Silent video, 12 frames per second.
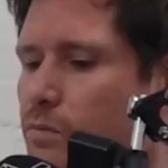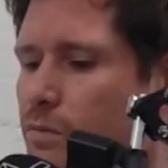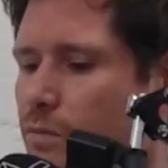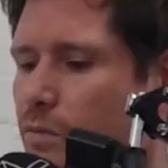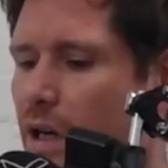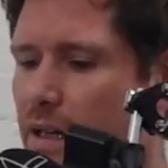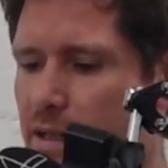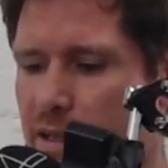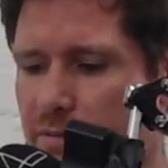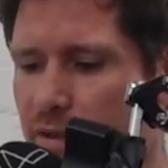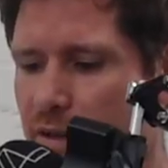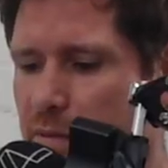Well, I
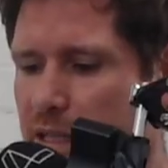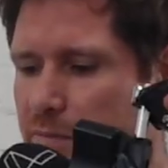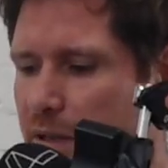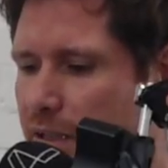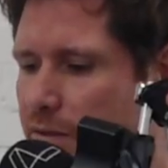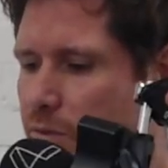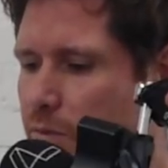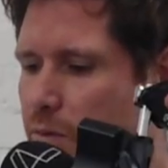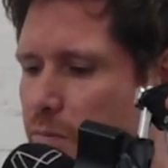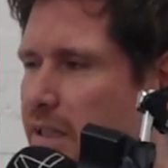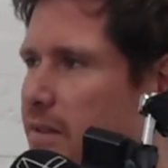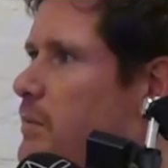think £5 million would
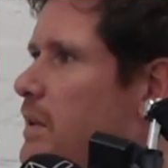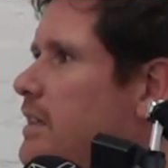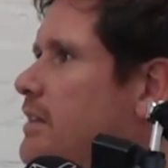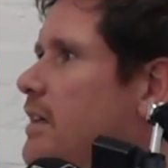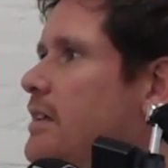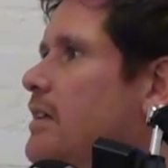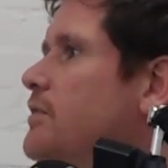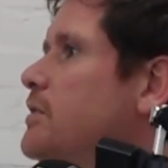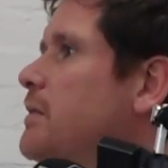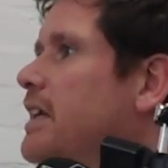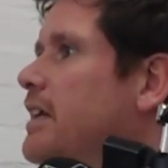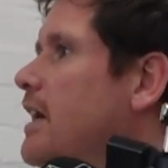probably be enough
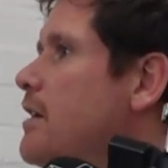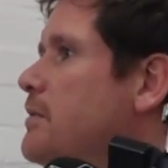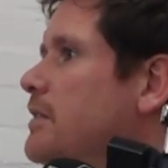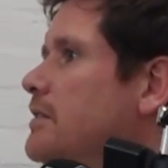to make it happen